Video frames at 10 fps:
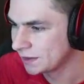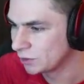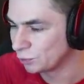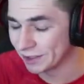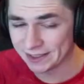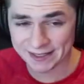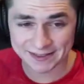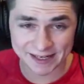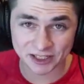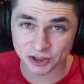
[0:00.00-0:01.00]
Really like
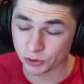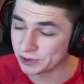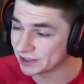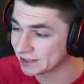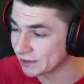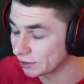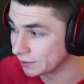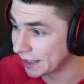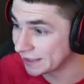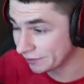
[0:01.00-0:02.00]
the Agent Jonesy skin, though.
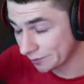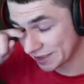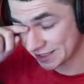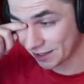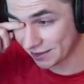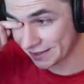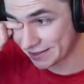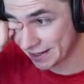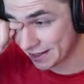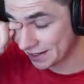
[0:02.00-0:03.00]
I'd give him a
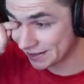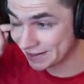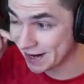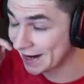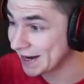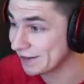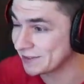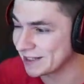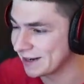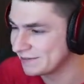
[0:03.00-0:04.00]
solid uh, 9 out of
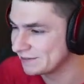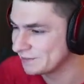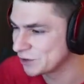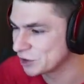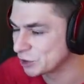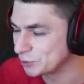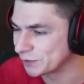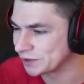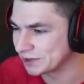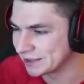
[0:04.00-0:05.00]
10.
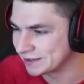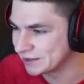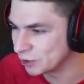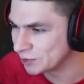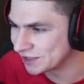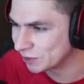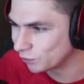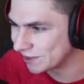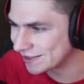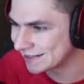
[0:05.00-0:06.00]
Super clean, you know, tier
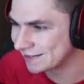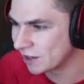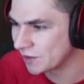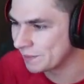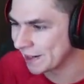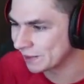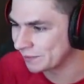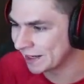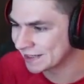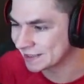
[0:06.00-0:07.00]
1 skin on the Battle
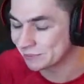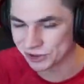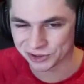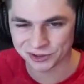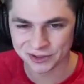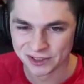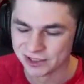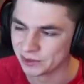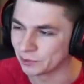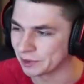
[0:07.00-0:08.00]
Pass. I'm sure
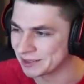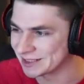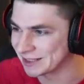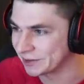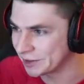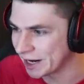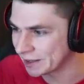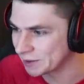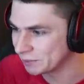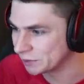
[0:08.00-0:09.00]
we're going to be seeing a lot
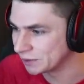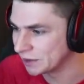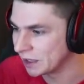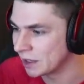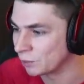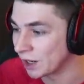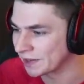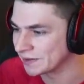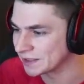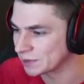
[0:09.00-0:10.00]
of people uh,
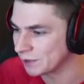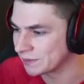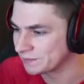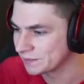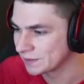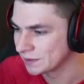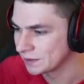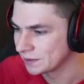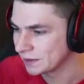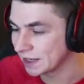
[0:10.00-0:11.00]
rocking this one.
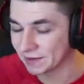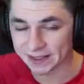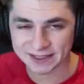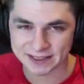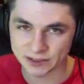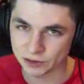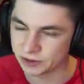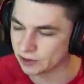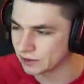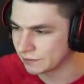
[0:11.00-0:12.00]
And like I said
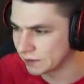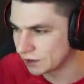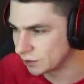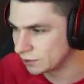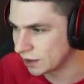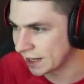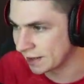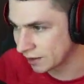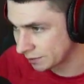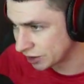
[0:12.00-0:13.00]
earlier in the video, I am going to be